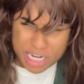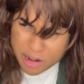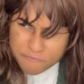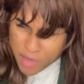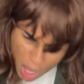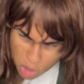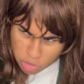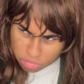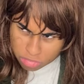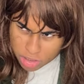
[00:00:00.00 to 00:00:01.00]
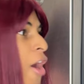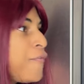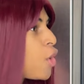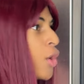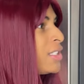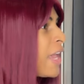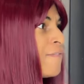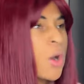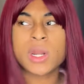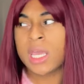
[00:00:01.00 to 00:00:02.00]
didn't vote. Of course I
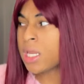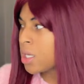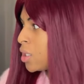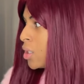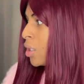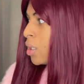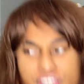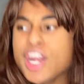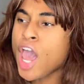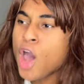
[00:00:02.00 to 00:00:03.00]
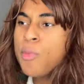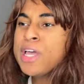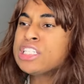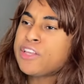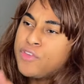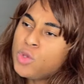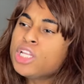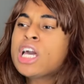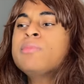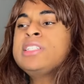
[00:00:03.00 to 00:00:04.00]
voted. No, because if you
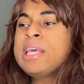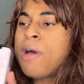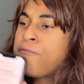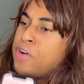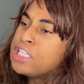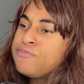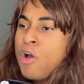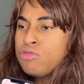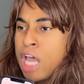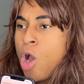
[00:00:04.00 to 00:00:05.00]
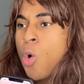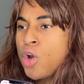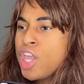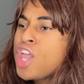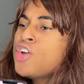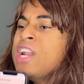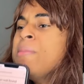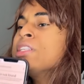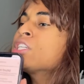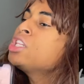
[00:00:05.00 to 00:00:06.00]
look up didmyfriendsvote.org, your
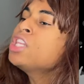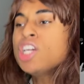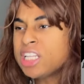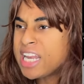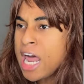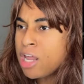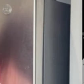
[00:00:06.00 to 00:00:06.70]
name is clearly not